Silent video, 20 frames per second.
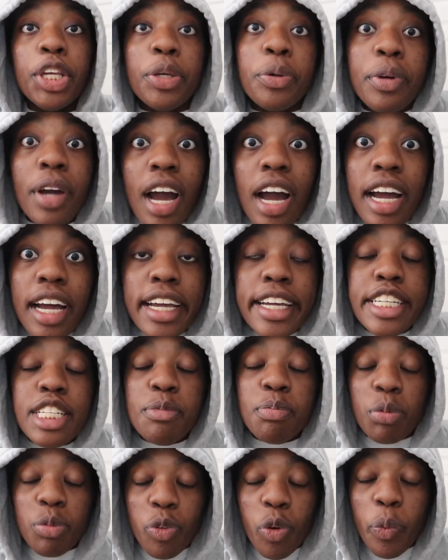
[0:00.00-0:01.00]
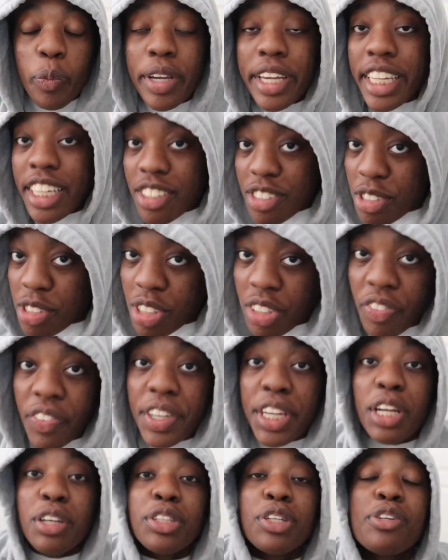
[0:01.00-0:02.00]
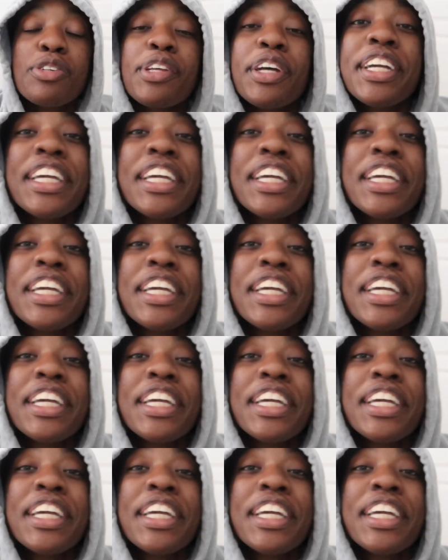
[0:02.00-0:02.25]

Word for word: you guys, before we get into this video, there's a